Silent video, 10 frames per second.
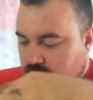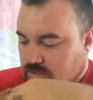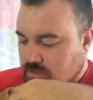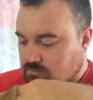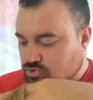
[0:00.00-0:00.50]

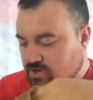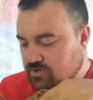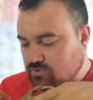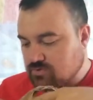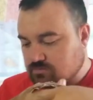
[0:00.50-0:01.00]
Try to
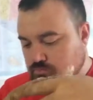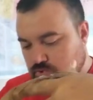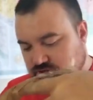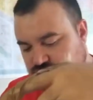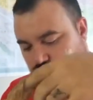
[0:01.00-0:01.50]
do it
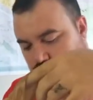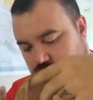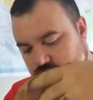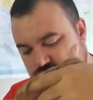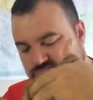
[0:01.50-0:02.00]
pretty sort
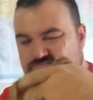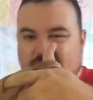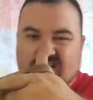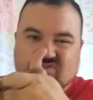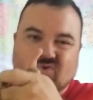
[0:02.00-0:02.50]
of
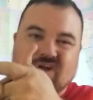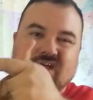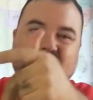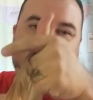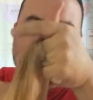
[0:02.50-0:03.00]

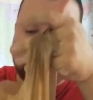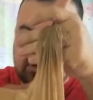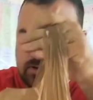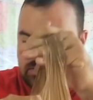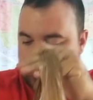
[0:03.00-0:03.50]
rapid
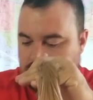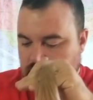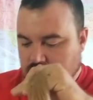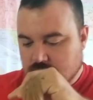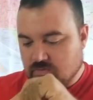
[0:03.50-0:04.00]
fire.
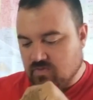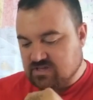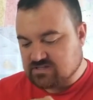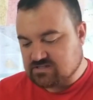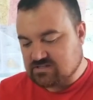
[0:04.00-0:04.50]

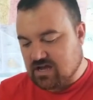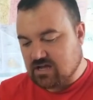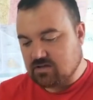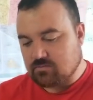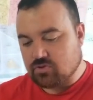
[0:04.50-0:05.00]
This
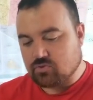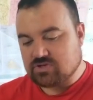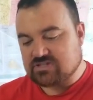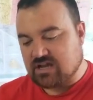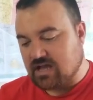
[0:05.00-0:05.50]
time, the
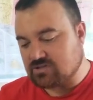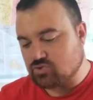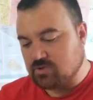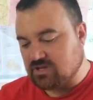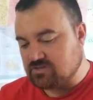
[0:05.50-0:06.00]
reason I got so
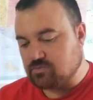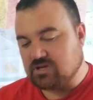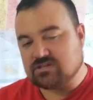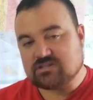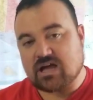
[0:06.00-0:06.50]
many is
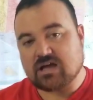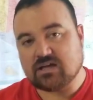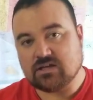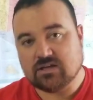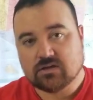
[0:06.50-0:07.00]
because
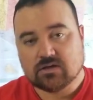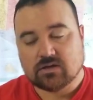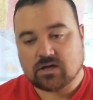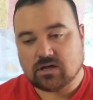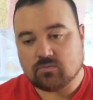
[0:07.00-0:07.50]
I
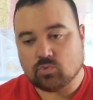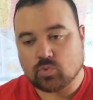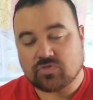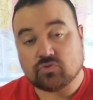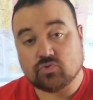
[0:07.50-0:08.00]

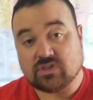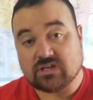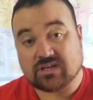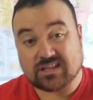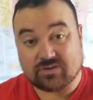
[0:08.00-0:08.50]
went through
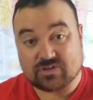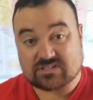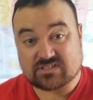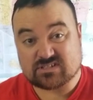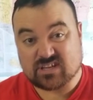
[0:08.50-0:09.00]
the
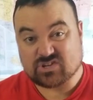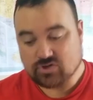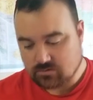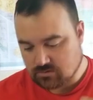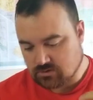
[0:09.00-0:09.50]
clearance
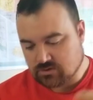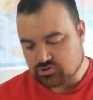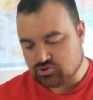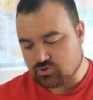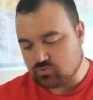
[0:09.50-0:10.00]
section.
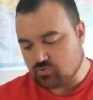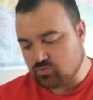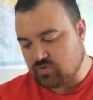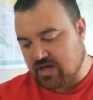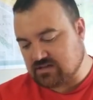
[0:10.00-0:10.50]
So
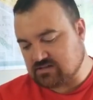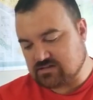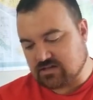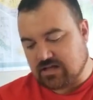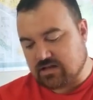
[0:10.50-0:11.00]
that's
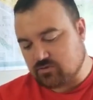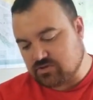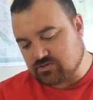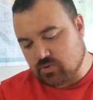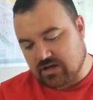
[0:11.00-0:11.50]
a lot of the
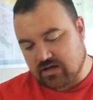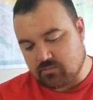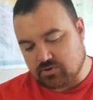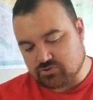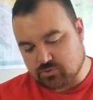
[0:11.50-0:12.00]
reason why I got a
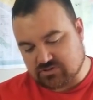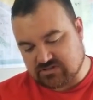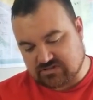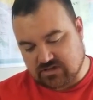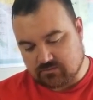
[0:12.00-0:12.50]
bunch of books
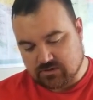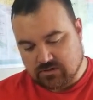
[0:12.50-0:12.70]
this time.